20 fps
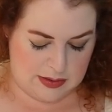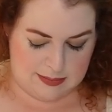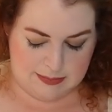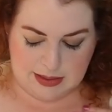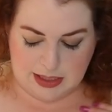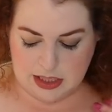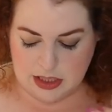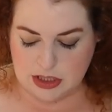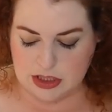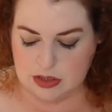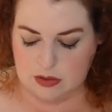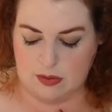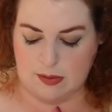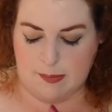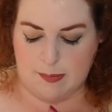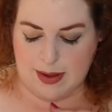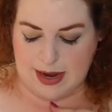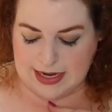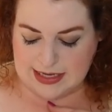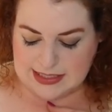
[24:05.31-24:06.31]
I'm gonna do the
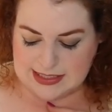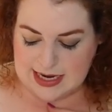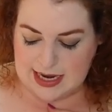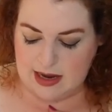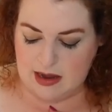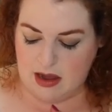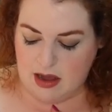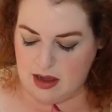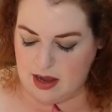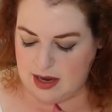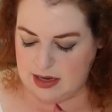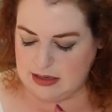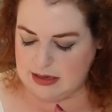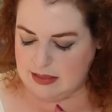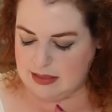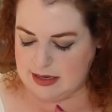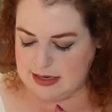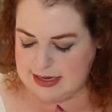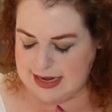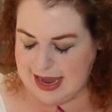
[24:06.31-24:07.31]
binding
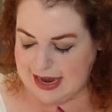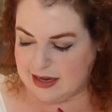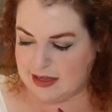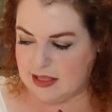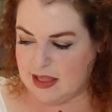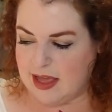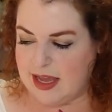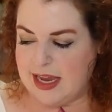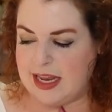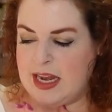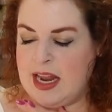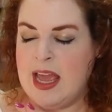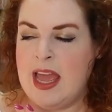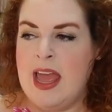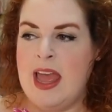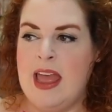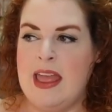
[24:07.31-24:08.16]
on the neckline.